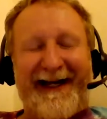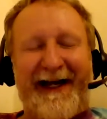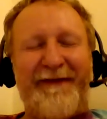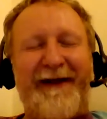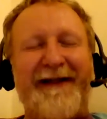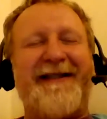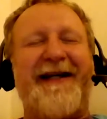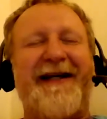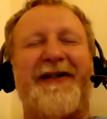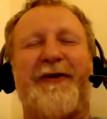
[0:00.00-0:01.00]
invite
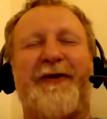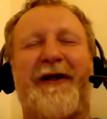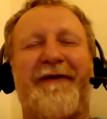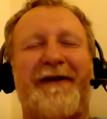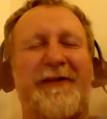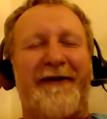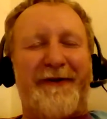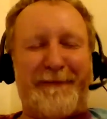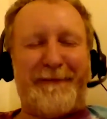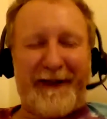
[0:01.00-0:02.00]
discussion. Do you have anything to
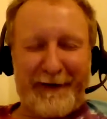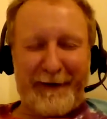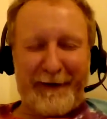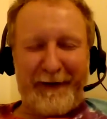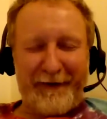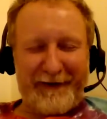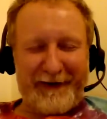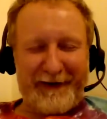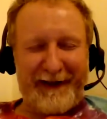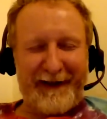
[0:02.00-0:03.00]
speak
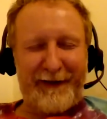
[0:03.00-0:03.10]
about? Any